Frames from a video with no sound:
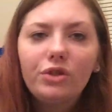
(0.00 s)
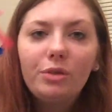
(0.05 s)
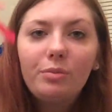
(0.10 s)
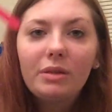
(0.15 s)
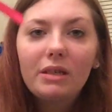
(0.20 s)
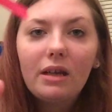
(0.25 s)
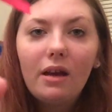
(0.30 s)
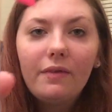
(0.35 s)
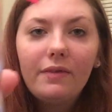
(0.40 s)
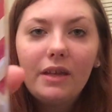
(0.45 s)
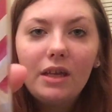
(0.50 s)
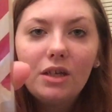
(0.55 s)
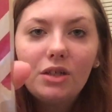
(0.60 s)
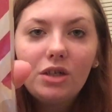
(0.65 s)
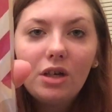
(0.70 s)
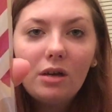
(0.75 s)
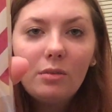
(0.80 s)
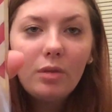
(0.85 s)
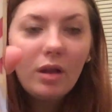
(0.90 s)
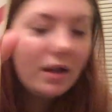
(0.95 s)
She picked out the
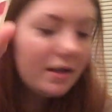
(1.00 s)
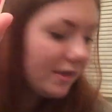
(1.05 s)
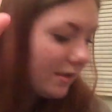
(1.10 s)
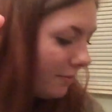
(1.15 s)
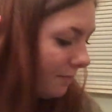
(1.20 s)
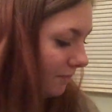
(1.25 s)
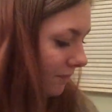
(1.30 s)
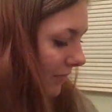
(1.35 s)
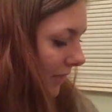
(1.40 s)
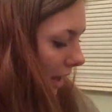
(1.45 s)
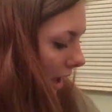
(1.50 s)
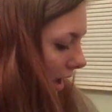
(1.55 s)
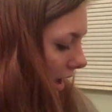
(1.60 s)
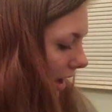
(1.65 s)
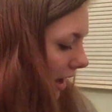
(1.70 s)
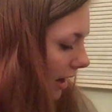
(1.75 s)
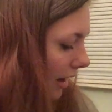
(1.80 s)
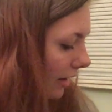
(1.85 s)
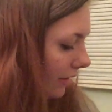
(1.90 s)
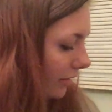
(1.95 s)
cherry blossom,
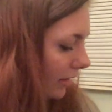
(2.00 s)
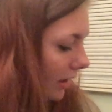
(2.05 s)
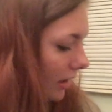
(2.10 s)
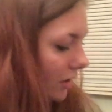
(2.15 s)
and